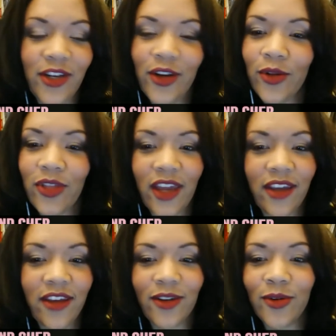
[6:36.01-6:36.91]
No
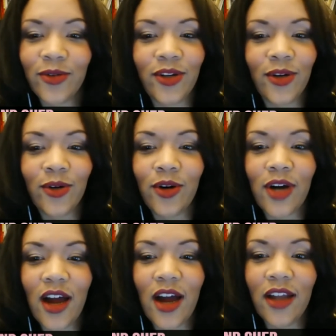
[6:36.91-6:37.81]
thank you. No
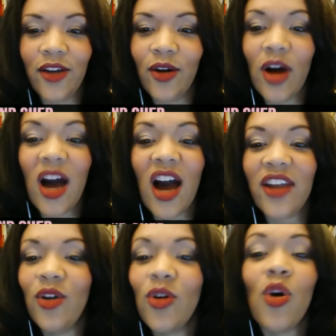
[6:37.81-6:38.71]
hot, no
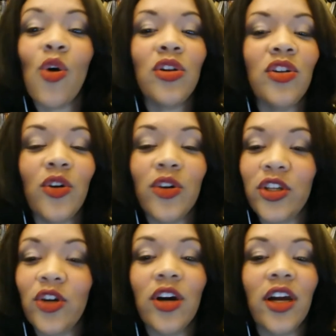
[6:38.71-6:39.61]
cold, no
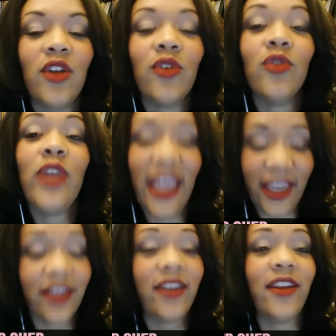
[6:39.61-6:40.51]
yoga, no
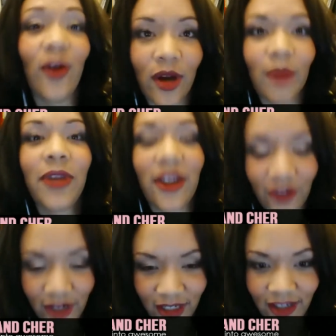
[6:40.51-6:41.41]
naked yoga,
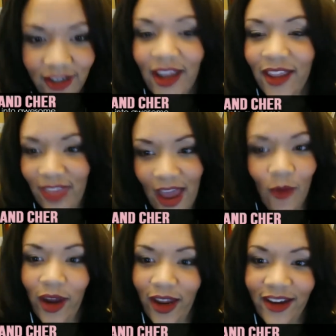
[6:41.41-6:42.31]
period, that
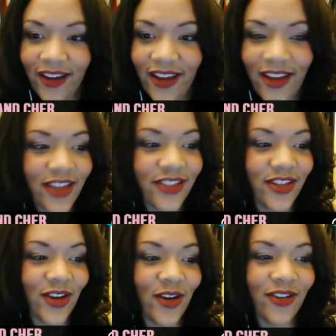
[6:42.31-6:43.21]
way. Yeah.
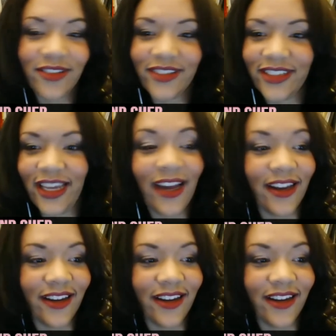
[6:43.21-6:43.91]
So, yeah.